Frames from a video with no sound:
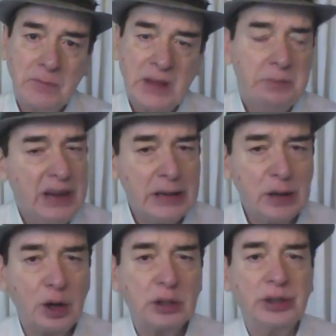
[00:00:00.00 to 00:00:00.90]
be it
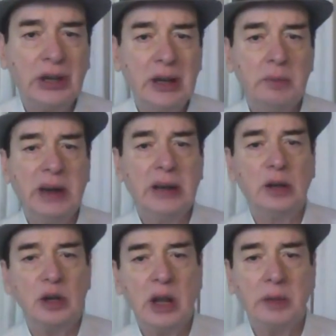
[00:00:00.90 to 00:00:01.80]
your child, be it
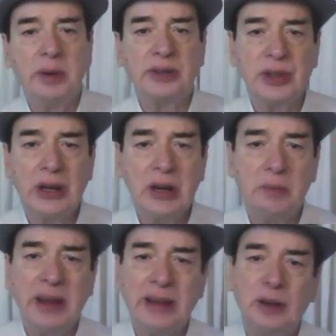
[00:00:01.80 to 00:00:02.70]
your neighbor's child,
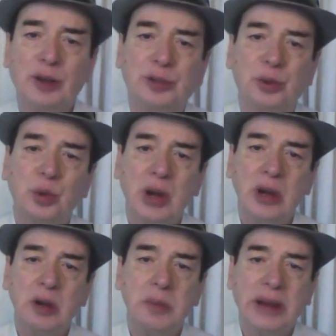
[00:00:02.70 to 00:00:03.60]
be it your
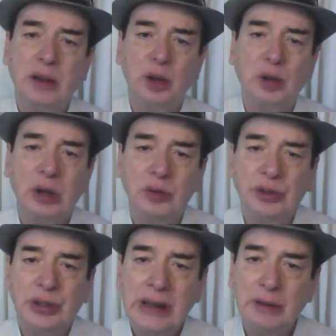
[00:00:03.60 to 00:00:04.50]
student, be it your
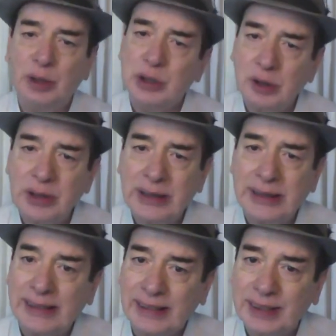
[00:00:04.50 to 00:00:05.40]
counselee, whatever it
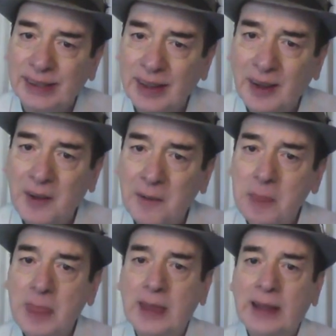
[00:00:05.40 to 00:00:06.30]
is,
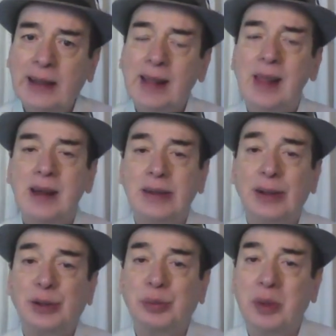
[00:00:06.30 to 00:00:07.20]
let
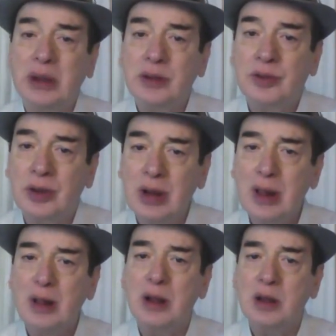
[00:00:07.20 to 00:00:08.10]
us
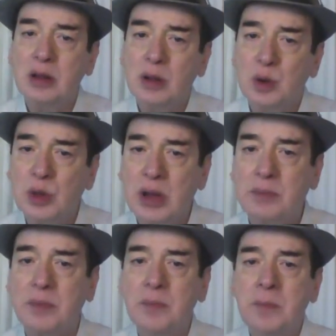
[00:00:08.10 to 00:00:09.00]
drill into
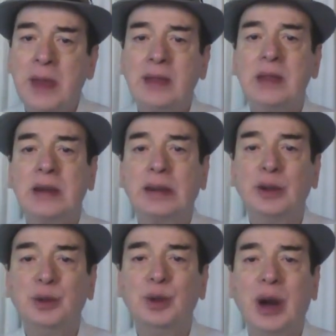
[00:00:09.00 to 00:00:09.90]
them that
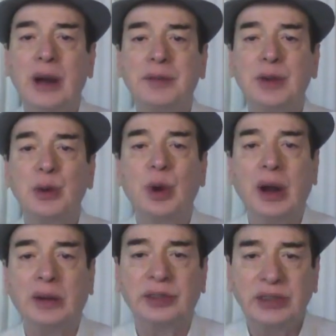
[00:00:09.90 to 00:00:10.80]
you have to
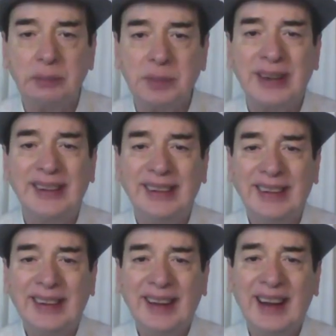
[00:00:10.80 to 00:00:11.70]
accept
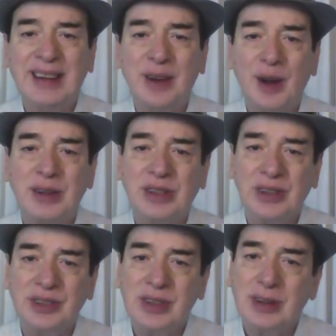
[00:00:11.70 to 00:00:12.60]
and not
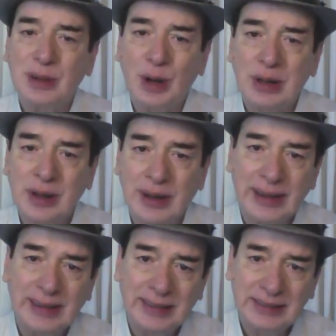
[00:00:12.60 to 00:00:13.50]
just tolerate.